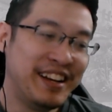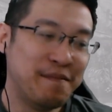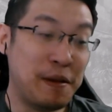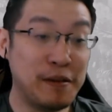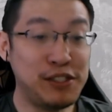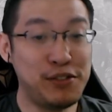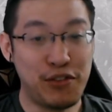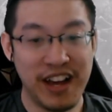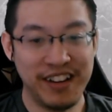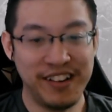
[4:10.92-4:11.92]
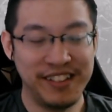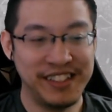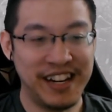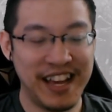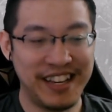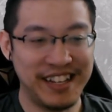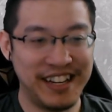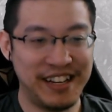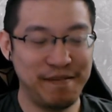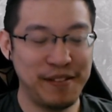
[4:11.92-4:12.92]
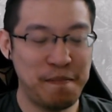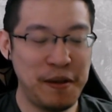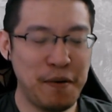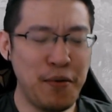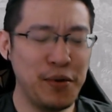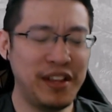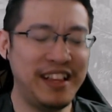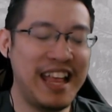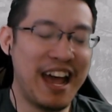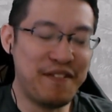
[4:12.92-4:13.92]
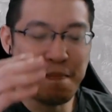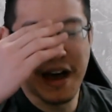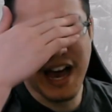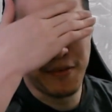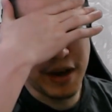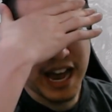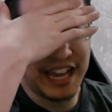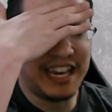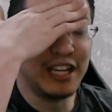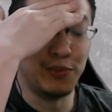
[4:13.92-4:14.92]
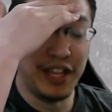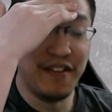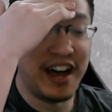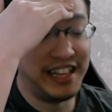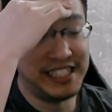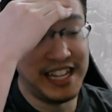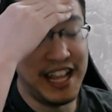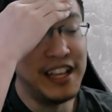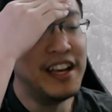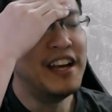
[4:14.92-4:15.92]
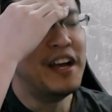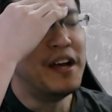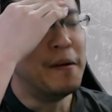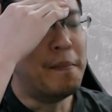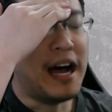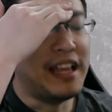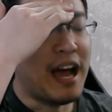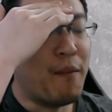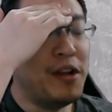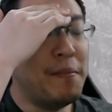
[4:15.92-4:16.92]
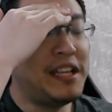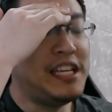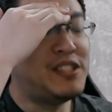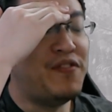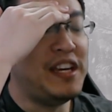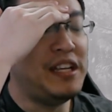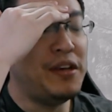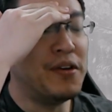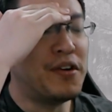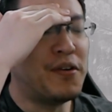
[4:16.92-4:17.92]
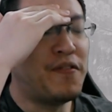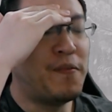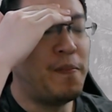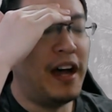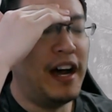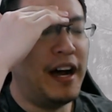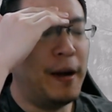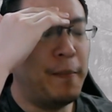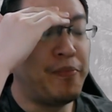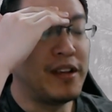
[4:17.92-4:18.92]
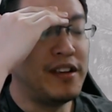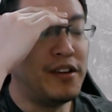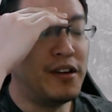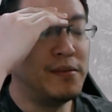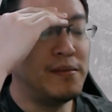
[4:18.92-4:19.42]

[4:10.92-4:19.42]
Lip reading: People still struggle. Like people who never park, I guess, will never understand. But I want to make this video, you know,